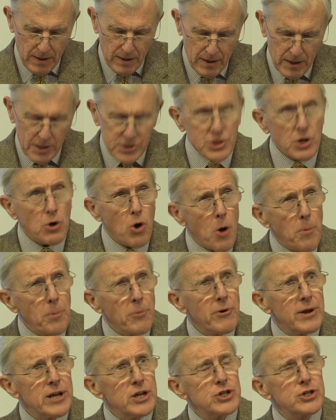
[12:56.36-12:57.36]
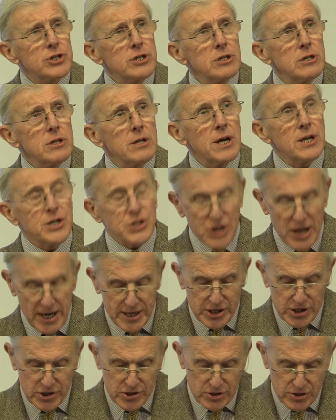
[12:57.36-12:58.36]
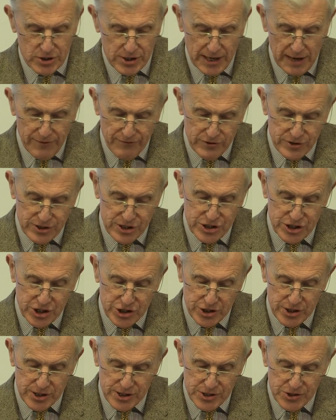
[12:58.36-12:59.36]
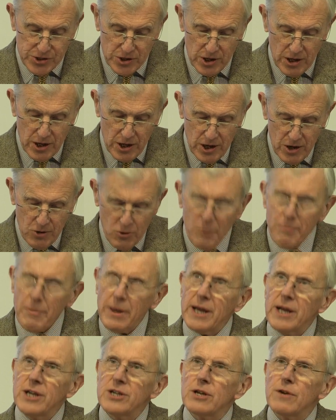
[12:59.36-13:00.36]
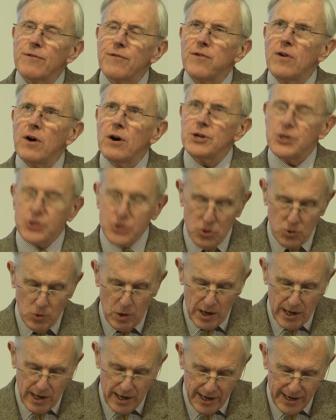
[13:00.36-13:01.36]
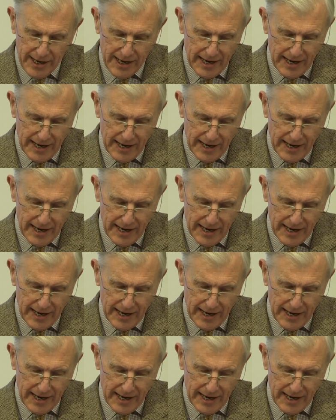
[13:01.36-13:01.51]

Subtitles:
So operational and tactical level decisions were made at far too high a